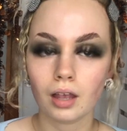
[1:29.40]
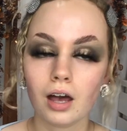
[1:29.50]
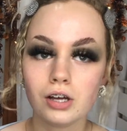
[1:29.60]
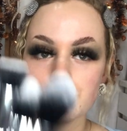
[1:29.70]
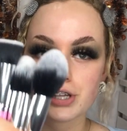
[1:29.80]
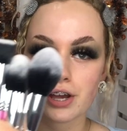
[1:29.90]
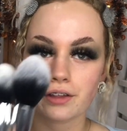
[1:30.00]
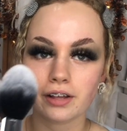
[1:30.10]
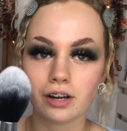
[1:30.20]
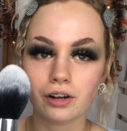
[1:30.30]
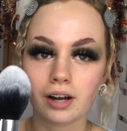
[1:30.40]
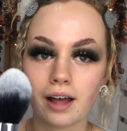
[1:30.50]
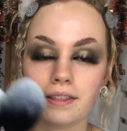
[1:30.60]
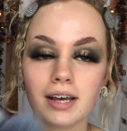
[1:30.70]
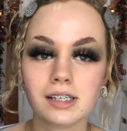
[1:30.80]
So they look like
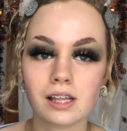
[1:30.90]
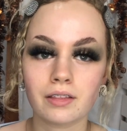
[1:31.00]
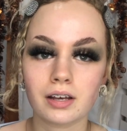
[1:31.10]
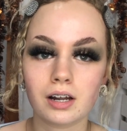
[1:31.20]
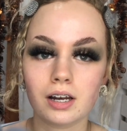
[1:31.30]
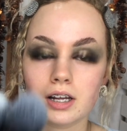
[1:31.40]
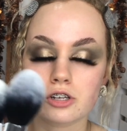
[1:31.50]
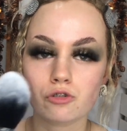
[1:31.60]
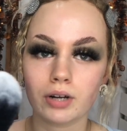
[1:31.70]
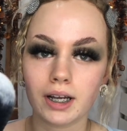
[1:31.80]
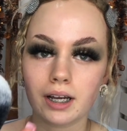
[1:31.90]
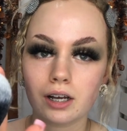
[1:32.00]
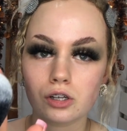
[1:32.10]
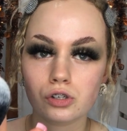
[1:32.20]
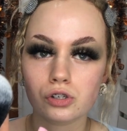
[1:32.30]
this and they are literally
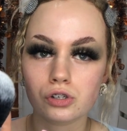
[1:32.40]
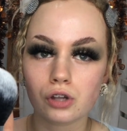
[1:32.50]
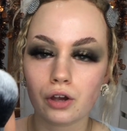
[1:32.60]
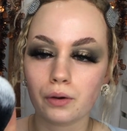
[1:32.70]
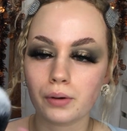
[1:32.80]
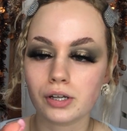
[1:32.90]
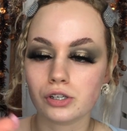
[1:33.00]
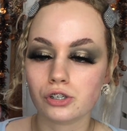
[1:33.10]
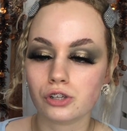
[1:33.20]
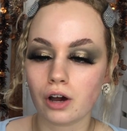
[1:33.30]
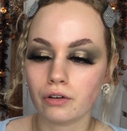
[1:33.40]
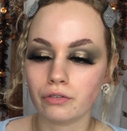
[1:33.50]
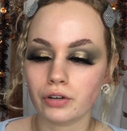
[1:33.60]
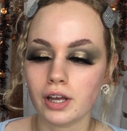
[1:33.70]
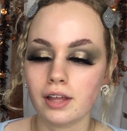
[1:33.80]
so soft.
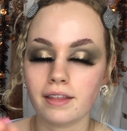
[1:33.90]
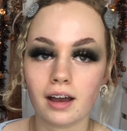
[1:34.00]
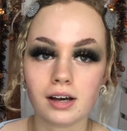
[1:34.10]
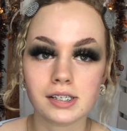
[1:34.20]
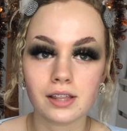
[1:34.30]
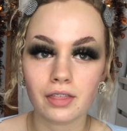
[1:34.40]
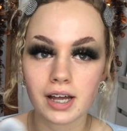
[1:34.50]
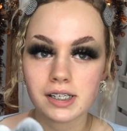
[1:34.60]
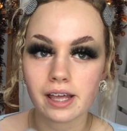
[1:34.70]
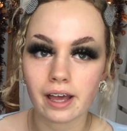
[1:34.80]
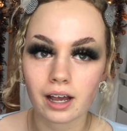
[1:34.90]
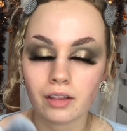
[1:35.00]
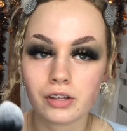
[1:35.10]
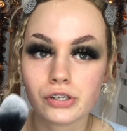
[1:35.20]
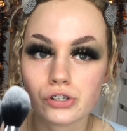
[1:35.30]
They are synthetic and
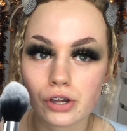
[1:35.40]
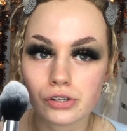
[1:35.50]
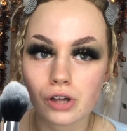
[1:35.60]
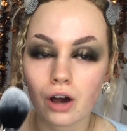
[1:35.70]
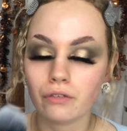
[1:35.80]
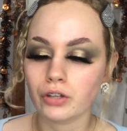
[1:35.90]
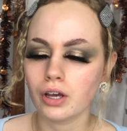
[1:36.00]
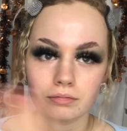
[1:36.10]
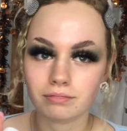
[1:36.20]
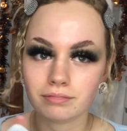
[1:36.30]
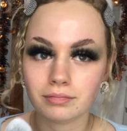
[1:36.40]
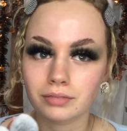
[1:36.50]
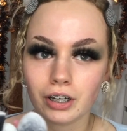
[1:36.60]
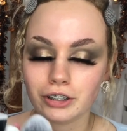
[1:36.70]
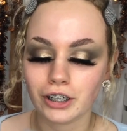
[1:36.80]
they're so soft. I'm so
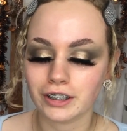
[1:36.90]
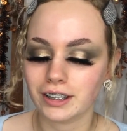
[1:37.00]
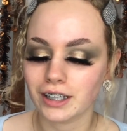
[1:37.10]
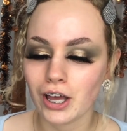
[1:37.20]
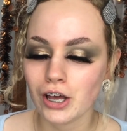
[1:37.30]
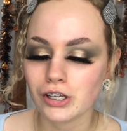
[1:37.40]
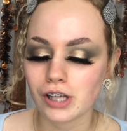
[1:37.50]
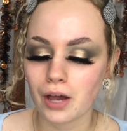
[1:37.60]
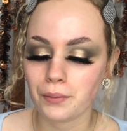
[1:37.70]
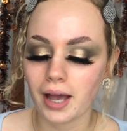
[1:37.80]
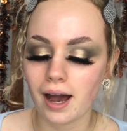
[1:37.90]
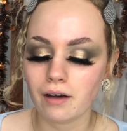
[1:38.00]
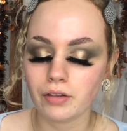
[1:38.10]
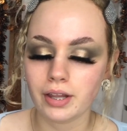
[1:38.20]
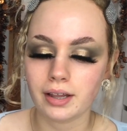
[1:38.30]
excited. So we have
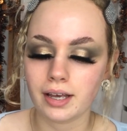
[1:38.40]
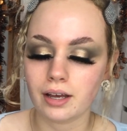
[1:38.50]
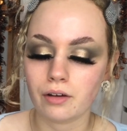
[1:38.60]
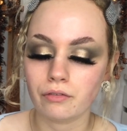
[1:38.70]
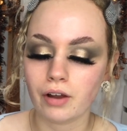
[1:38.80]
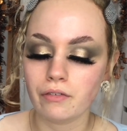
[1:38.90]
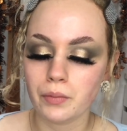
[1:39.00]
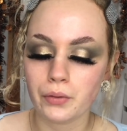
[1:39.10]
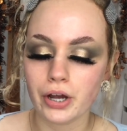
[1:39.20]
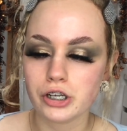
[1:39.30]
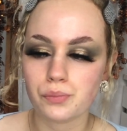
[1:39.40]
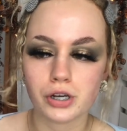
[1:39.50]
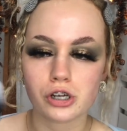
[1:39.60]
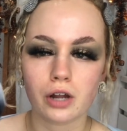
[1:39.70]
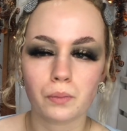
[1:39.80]
the fluffy brush, which
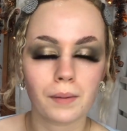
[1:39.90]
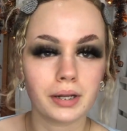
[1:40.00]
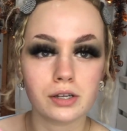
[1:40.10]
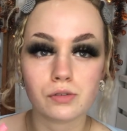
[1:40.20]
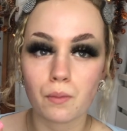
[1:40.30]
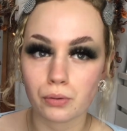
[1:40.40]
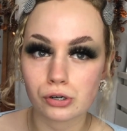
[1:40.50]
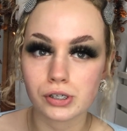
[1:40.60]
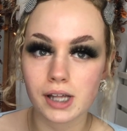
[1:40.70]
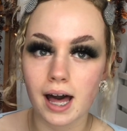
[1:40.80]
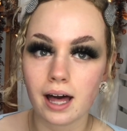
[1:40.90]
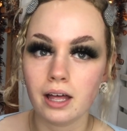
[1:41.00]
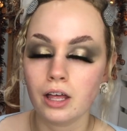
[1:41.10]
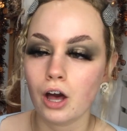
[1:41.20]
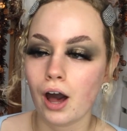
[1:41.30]
I'd probably use for bronzer,
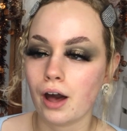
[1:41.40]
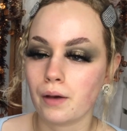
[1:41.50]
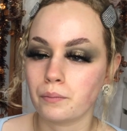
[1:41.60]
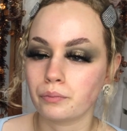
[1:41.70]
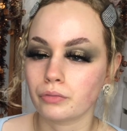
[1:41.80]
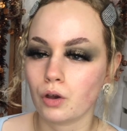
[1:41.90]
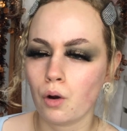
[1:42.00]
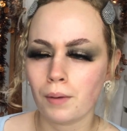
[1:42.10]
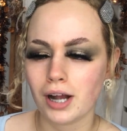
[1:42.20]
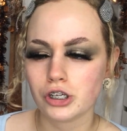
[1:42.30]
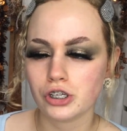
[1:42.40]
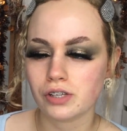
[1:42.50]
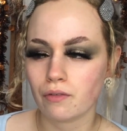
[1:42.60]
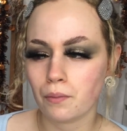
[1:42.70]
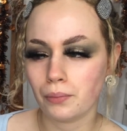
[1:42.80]
or I might actually use it
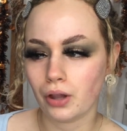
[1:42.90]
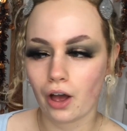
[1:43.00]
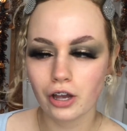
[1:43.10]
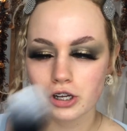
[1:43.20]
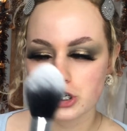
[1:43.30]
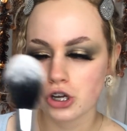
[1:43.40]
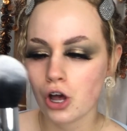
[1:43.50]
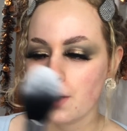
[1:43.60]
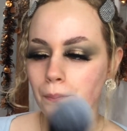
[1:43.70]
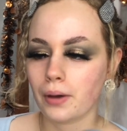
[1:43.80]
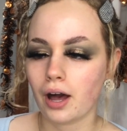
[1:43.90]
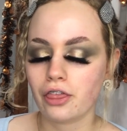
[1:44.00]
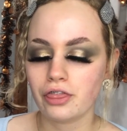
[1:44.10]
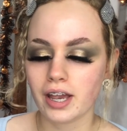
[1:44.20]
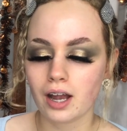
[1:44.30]
for blush. But I
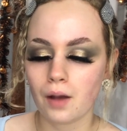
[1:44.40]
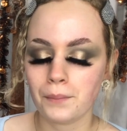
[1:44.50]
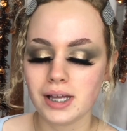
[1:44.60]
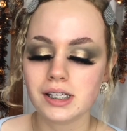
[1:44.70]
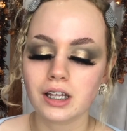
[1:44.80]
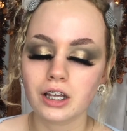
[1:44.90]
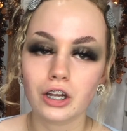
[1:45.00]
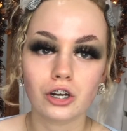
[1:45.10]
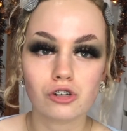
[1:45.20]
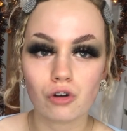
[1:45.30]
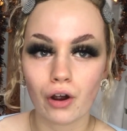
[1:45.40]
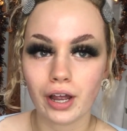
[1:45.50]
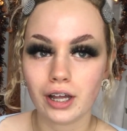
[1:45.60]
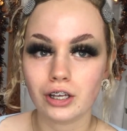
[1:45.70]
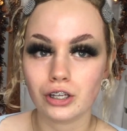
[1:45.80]
think I'm basically going to try
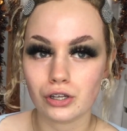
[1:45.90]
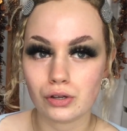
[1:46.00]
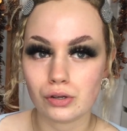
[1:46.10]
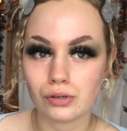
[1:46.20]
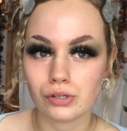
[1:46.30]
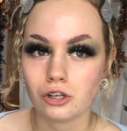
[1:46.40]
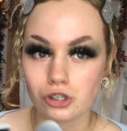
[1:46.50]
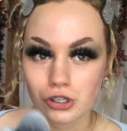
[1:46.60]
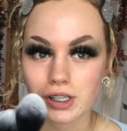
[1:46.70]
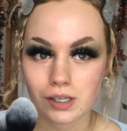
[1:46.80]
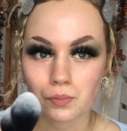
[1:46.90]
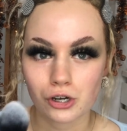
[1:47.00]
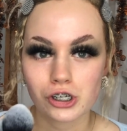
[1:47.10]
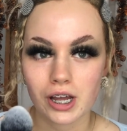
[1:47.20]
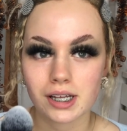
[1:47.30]
and use just these
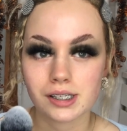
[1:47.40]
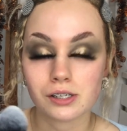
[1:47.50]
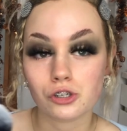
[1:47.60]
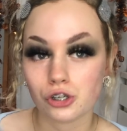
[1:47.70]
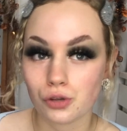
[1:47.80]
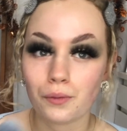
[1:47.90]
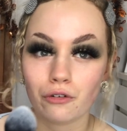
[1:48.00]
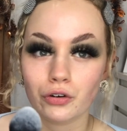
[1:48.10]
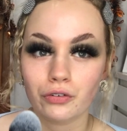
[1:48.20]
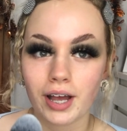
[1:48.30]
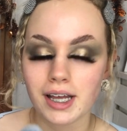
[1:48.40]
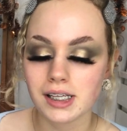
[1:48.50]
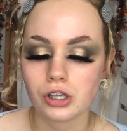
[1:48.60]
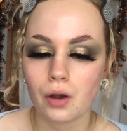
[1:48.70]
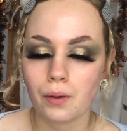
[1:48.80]
brushes to do my full face.
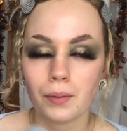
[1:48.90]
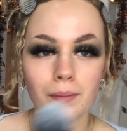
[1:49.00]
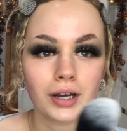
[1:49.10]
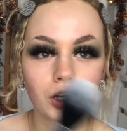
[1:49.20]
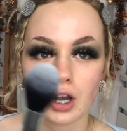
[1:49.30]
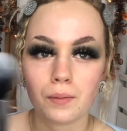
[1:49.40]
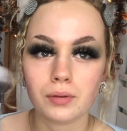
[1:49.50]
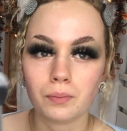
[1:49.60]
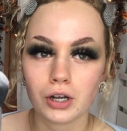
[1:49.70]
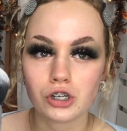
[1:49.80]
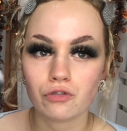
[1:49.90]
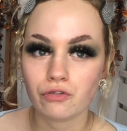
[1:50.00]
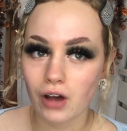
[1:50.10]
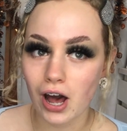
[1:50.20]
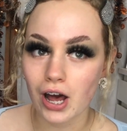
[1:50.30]
So I'm probably going to go in with blush
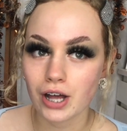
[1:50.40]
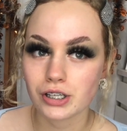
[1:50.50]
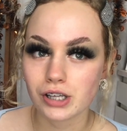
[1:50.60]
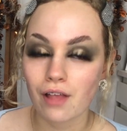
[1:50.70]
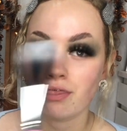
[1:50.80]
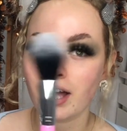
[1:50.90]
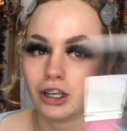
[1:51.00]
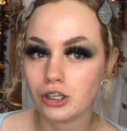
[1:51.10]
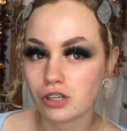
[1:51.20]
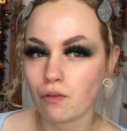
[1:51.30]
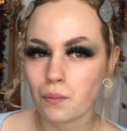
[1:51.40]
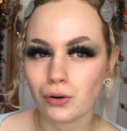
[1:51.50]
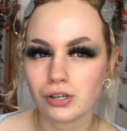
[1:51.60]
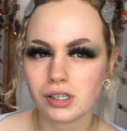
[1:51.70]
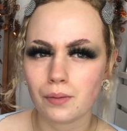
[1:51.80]
first and then use it for
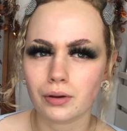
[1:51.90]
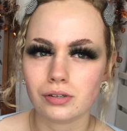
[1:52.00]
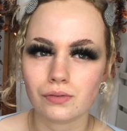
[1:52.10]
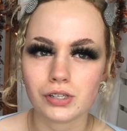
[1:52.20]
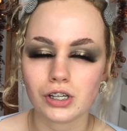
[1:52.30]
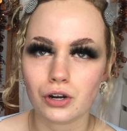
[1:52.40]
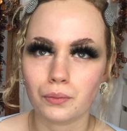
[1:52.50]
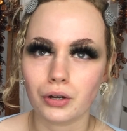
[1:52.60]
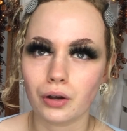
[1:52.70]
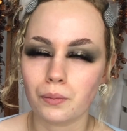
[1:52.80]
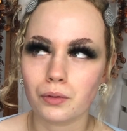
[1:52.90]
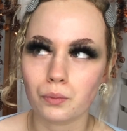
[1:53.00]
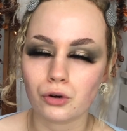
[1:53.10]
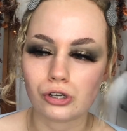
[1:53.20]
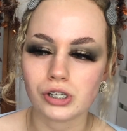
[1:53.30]
bronzer, because obviously I don't want to go in with
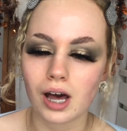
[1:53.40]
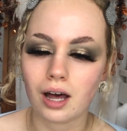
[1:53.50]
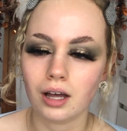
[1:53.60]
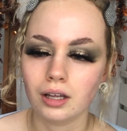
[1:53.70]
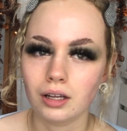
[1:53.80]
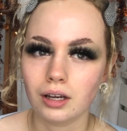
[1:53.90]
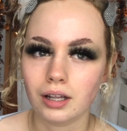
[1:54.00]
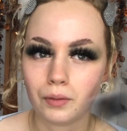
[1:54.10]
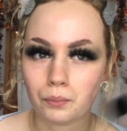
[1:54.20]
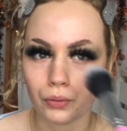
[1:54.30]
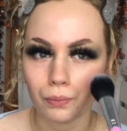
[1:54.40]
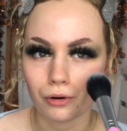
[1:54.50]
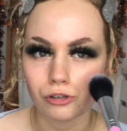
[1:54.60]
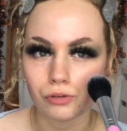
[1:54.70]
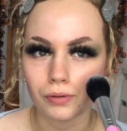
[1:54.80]
bronzer and then put
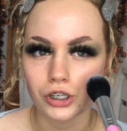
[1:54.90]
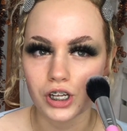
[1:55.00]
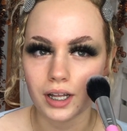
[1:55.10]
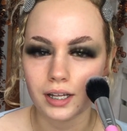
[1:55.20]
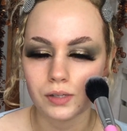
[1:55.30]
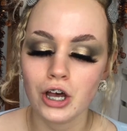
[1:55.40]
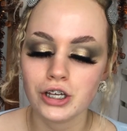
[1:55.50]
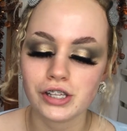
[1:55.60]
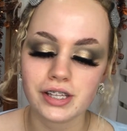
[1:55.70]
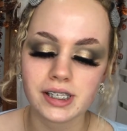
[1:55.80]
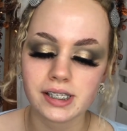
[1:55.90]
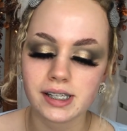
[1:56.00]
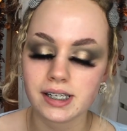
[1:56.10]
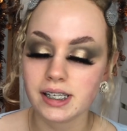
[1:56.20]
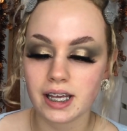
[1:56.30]
bronze on my cheeks. So this is the
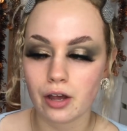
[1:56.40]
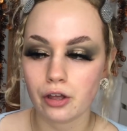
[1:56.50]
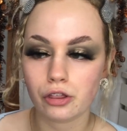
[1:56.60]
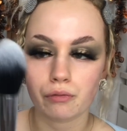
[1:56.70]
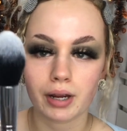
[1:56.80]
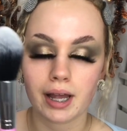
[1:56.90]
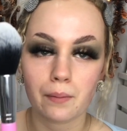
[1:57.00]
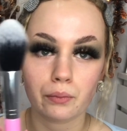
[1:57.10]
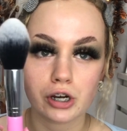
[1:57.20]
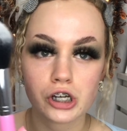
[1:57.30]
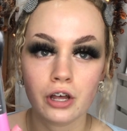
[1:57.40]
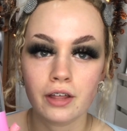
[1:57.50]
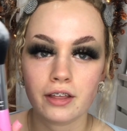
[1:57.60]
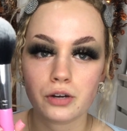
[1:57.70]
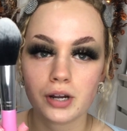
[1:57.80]
TO3 brush. They
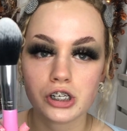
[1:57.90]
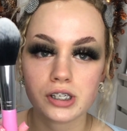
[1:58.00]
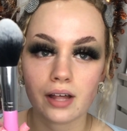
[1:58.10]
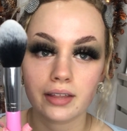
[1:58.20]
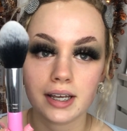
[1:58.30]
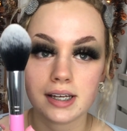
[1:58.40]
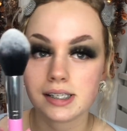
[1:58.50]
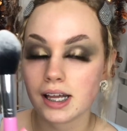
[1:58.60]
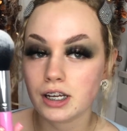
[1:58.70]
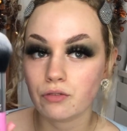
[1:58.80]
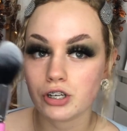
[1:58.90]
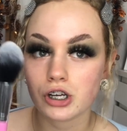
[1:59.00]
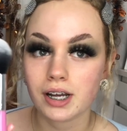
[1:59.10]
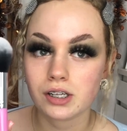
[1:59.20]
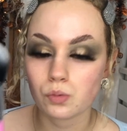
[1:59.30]
do actually sell these individually
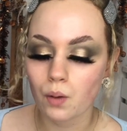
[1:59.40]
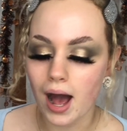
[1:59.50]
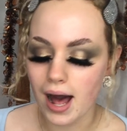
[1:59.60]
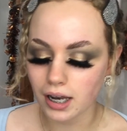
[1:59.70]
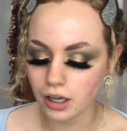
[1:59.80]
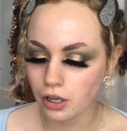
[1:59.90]
as well.